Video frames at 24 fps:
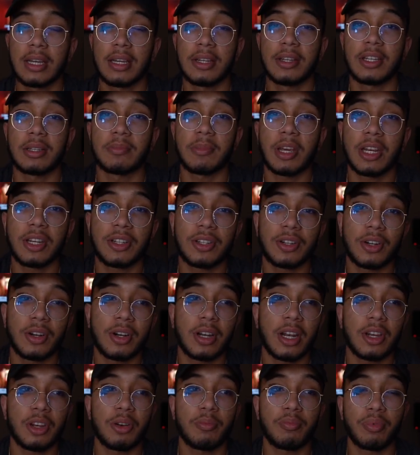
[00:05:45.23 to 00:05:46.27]
Just make sure
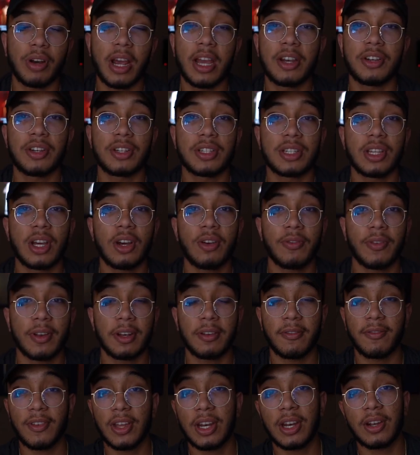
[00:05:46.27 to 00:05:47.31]
that you brand yourself in
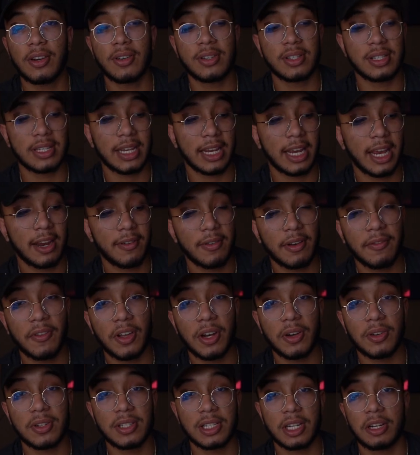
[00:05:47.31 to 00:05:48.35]
the videos. Take every
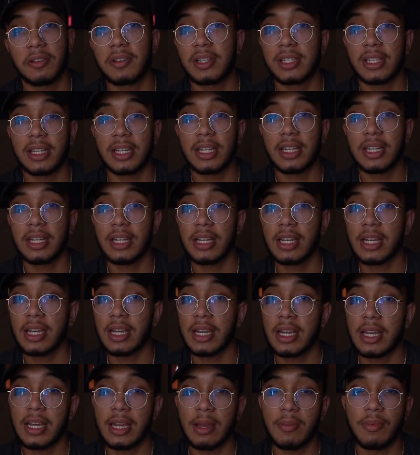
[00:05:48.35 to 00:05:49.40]
video seriously.
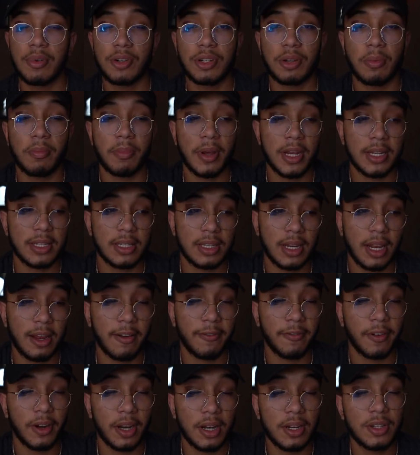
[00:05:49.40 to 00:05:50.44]
Put your best
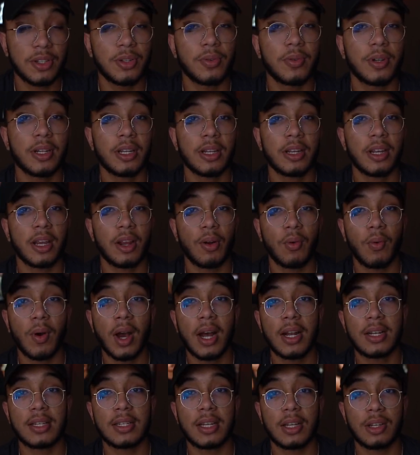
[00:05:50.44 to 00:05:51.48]
effort into it and
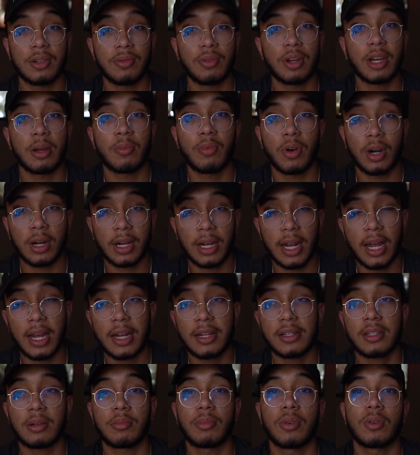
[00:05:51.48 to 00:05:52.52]
watch that you will get more
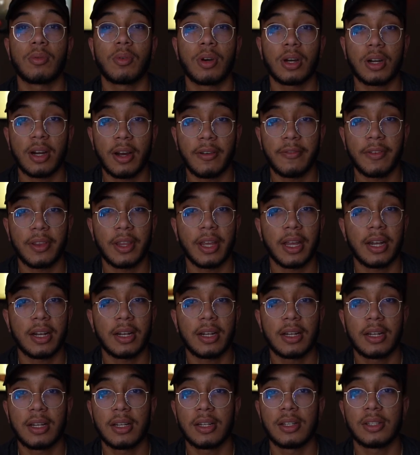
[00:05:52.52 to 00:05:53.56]
clients and more work off of that.
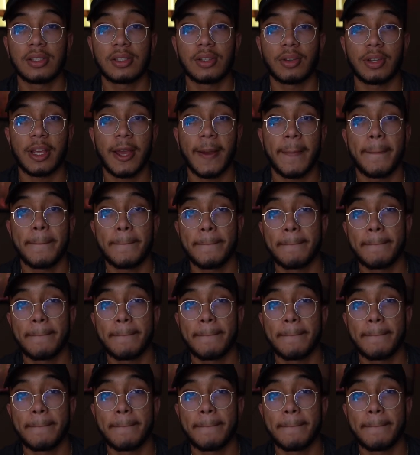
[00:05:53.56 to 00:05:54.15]
So yeah.